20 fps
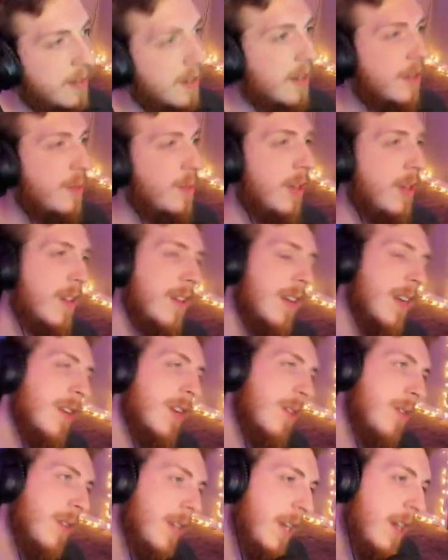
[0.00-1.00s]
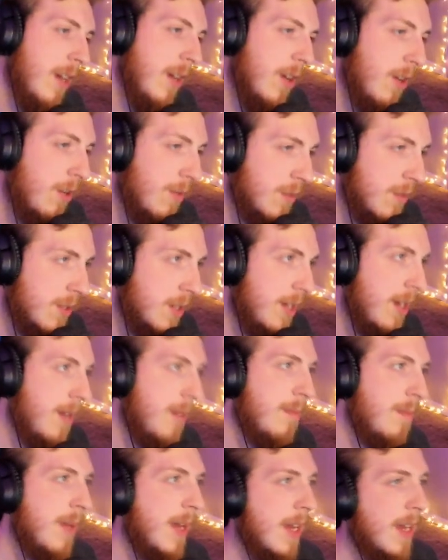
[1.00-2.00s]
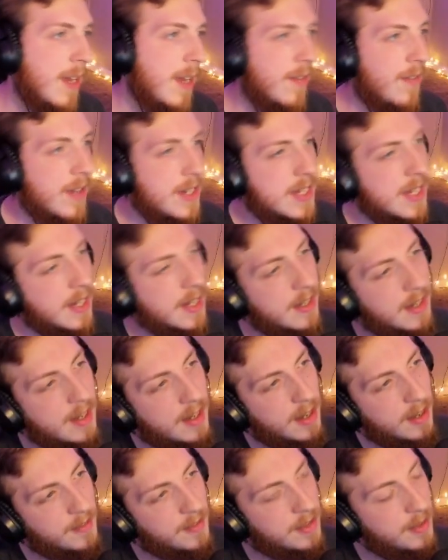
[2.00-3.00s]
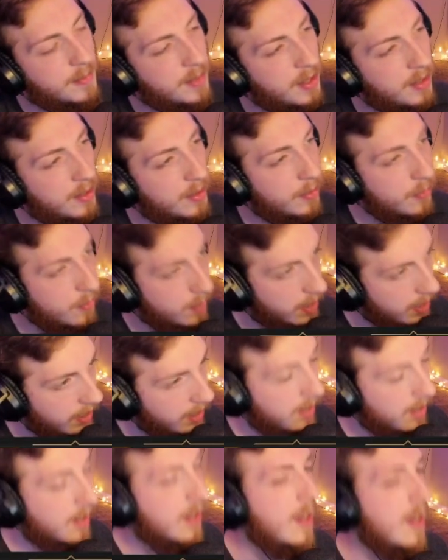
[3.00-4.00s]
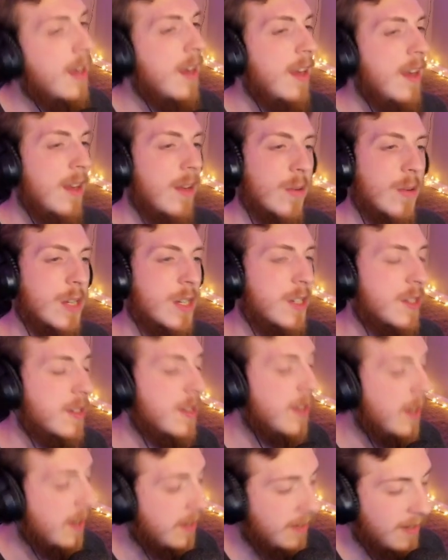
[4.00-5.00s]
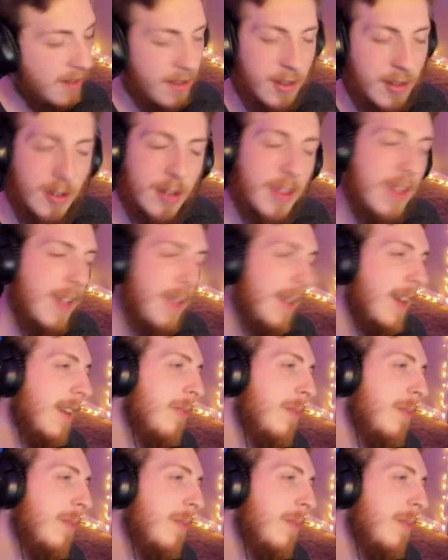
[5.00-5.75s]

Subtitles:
because I don't get overtime pay if I take a day off in the middle of the week, which that's another thing, but